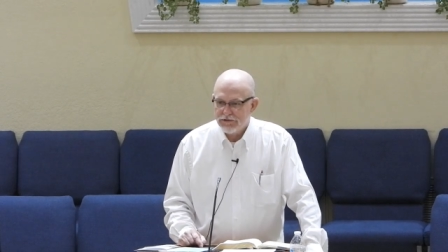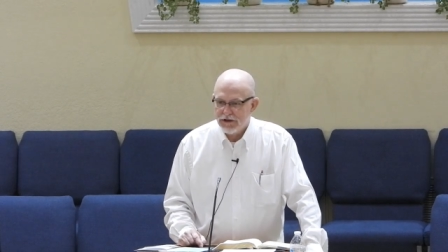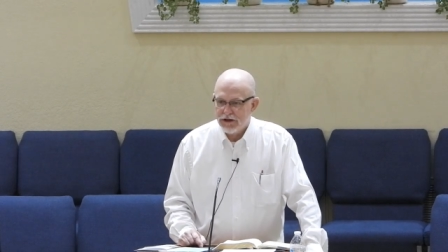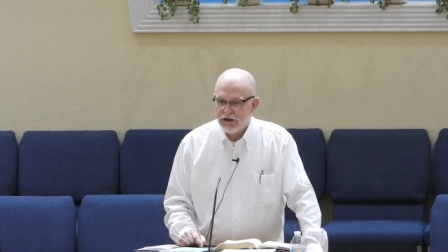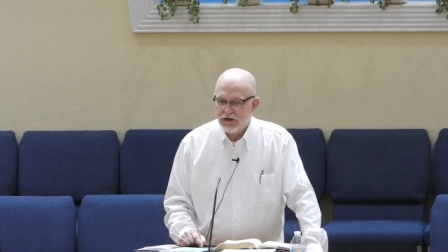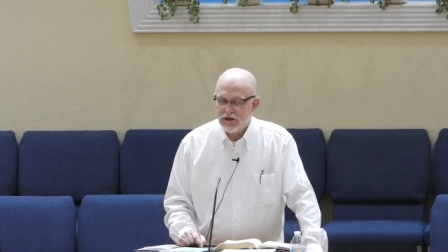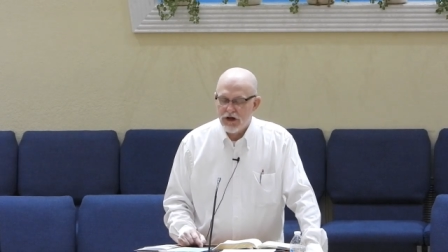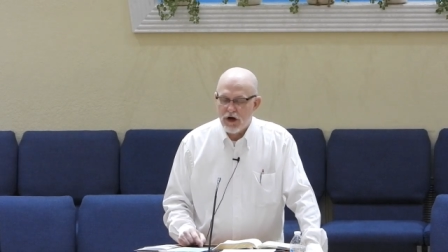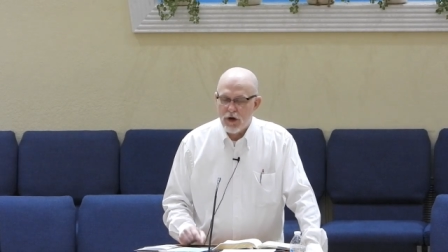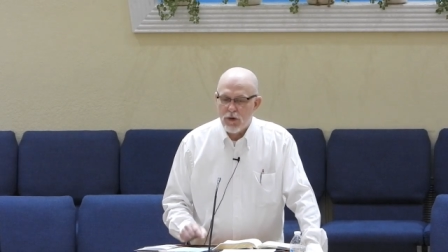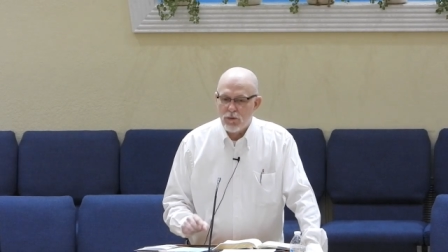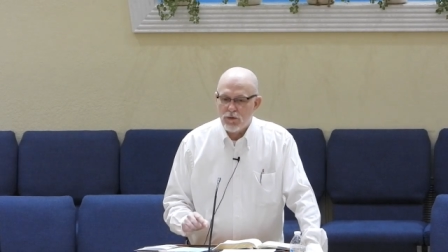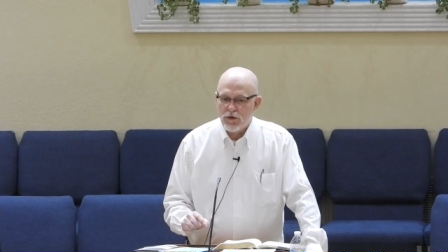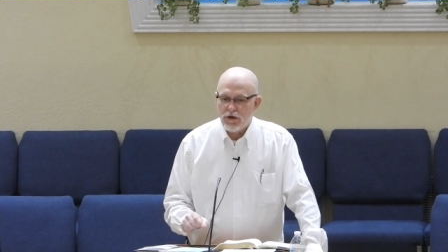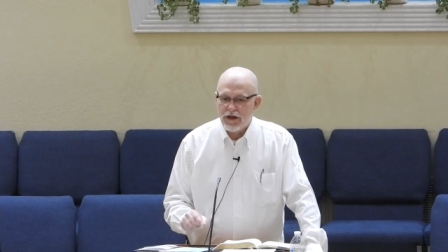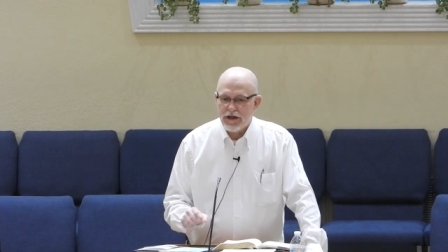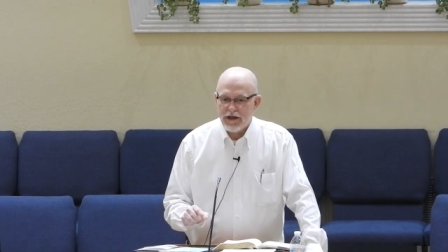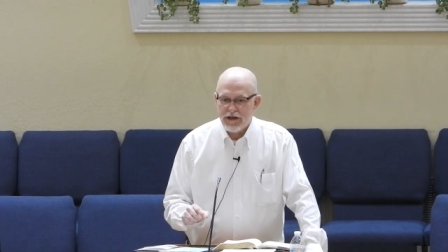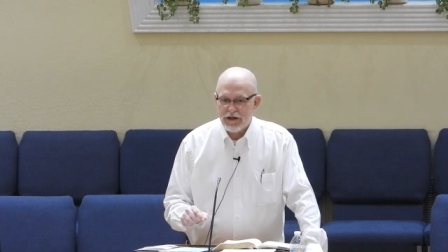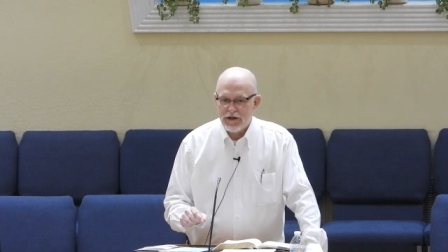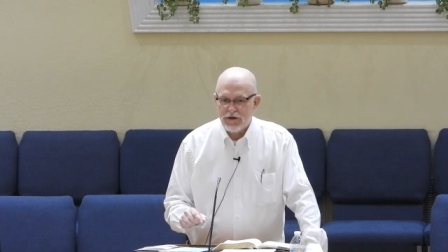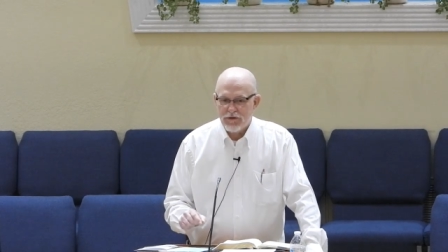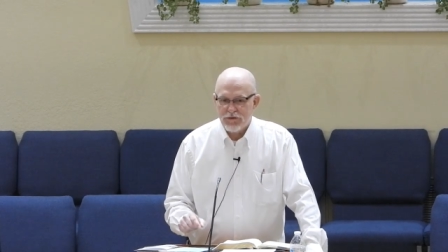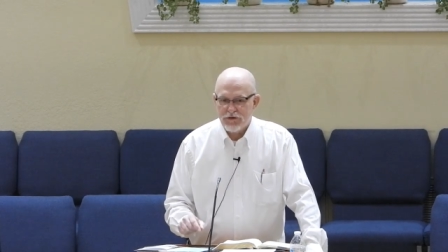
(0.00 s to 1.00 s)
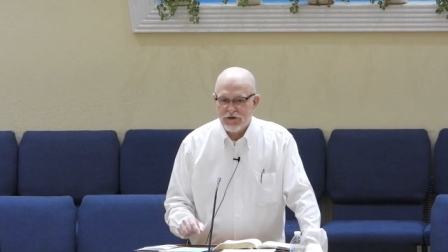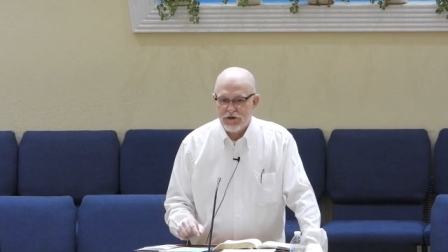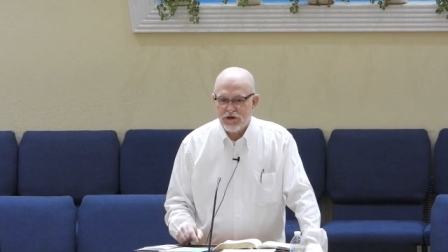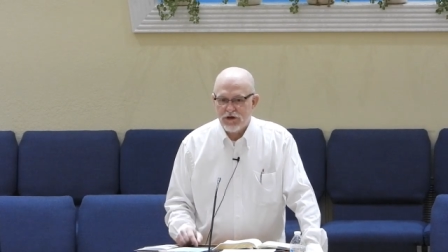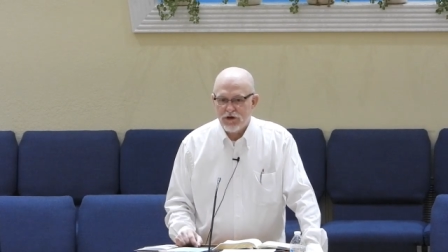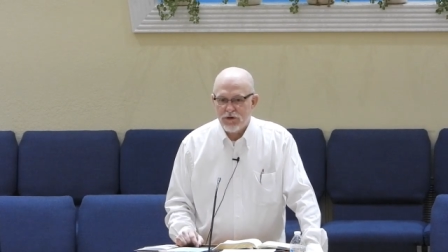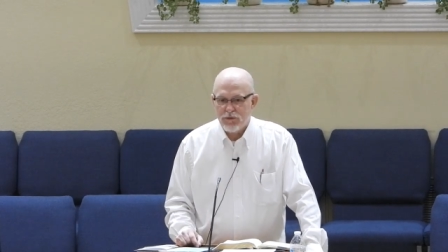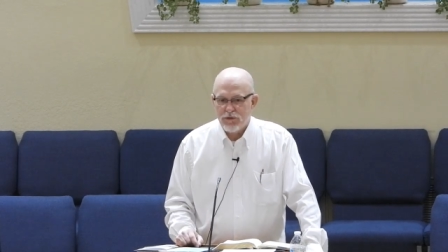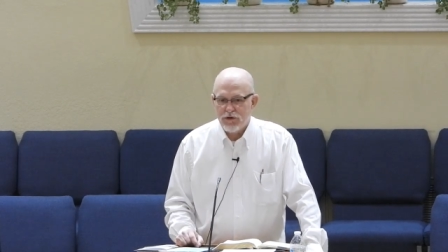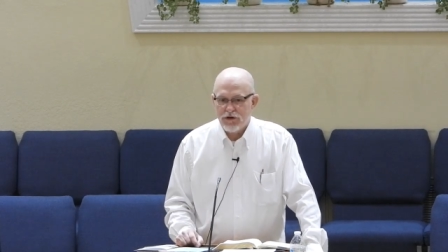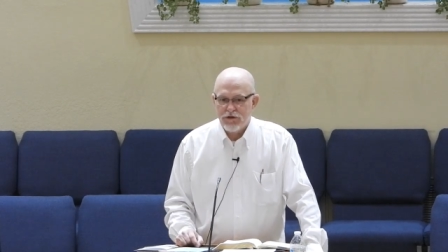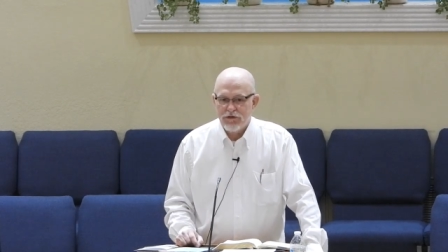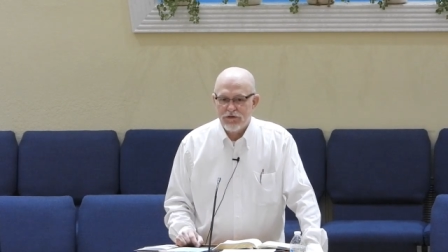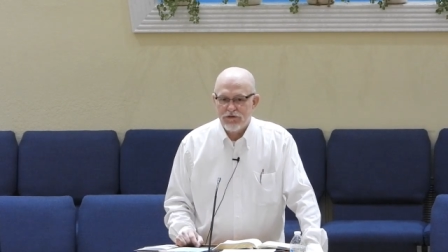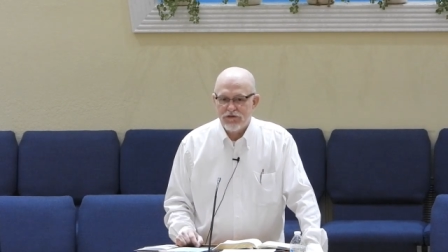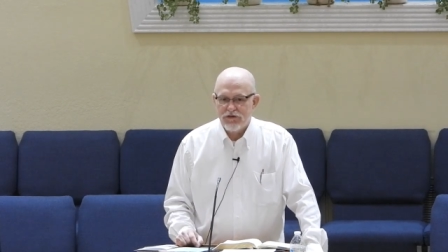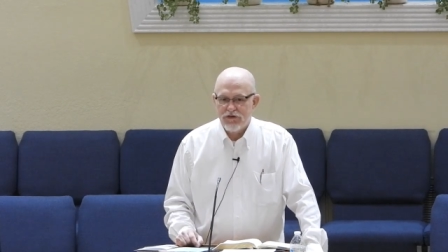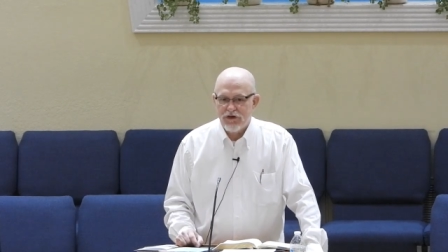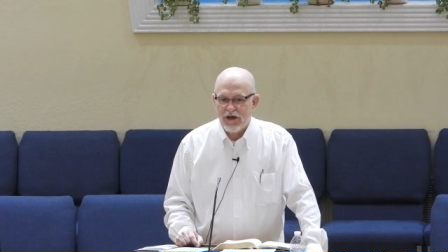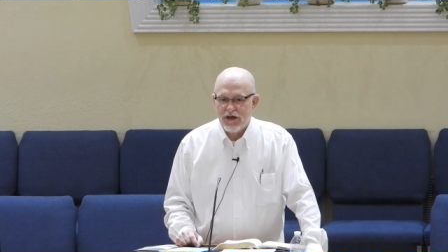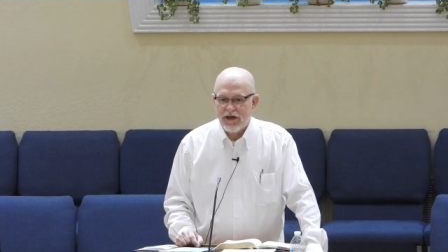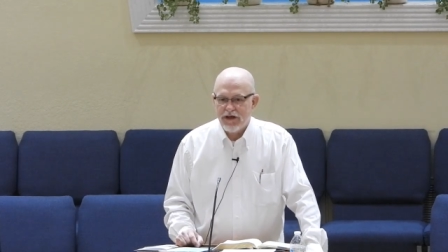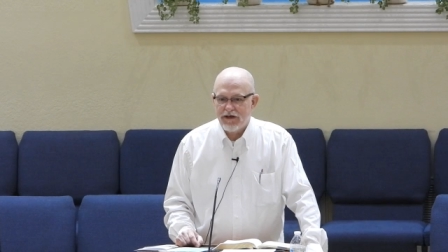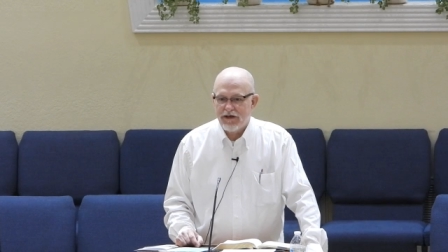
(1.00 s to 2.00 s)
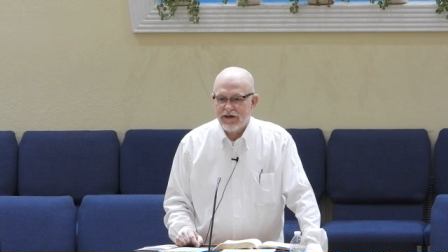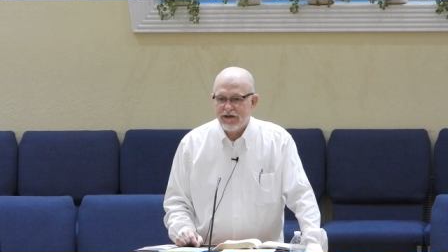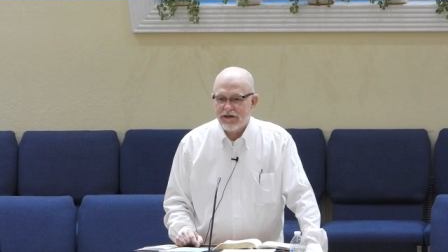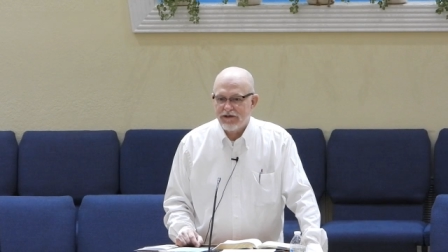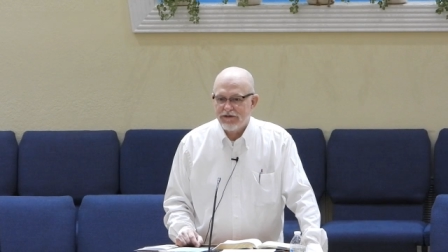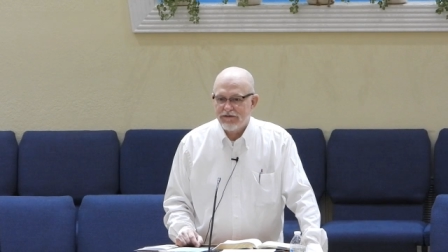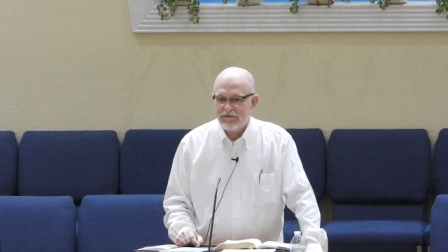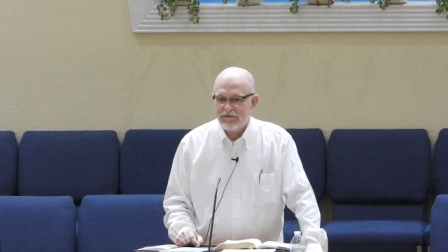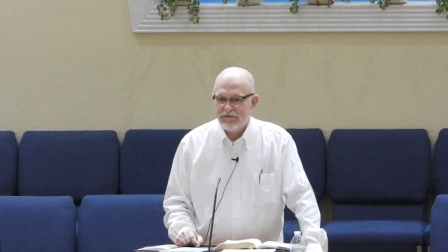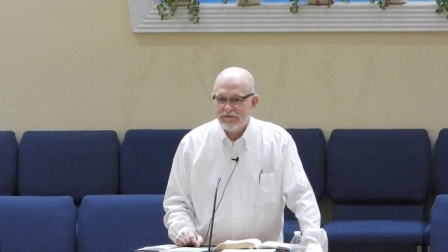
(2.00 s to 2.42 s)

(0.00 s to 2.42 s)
and don't lean on your own understanding.